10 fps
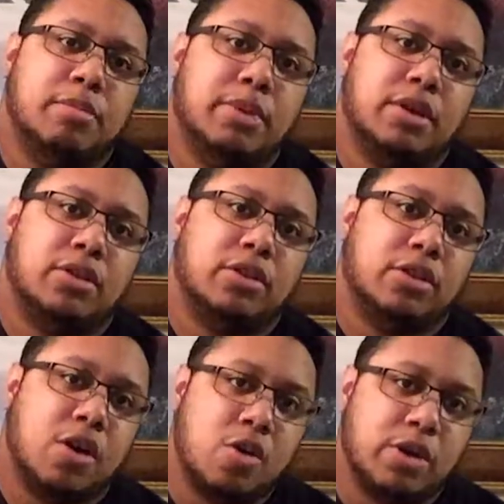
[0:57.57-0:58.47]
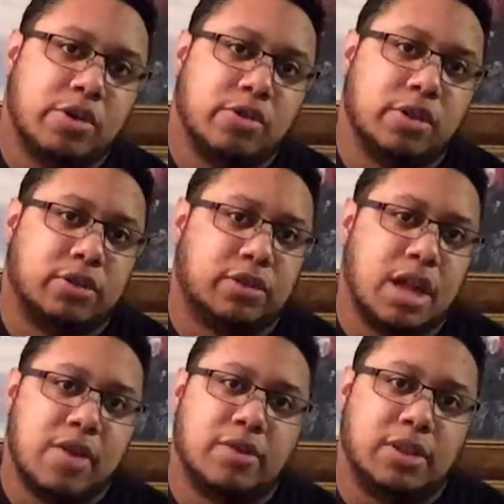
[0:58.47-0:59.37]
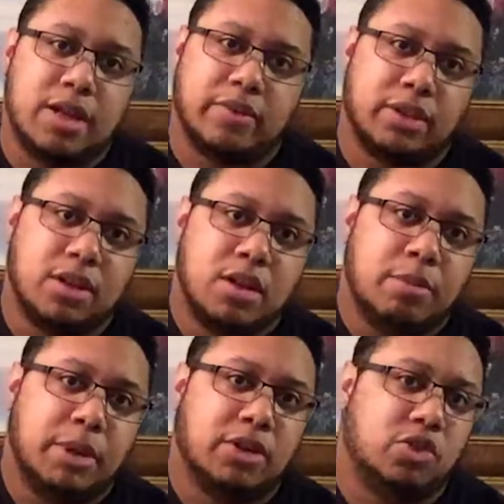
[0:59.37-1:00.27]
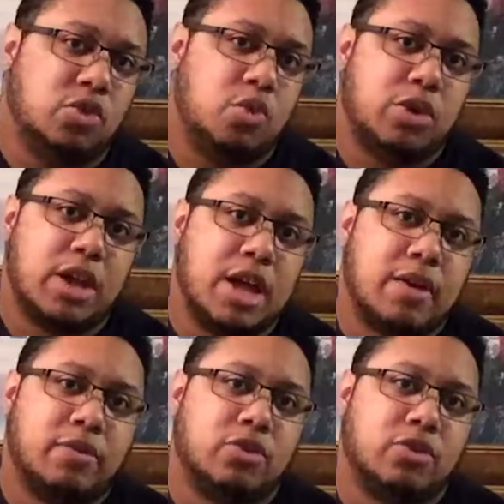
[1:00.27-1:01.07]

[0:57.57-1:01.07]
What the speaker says: But the goal here is to have 11 because you want to have a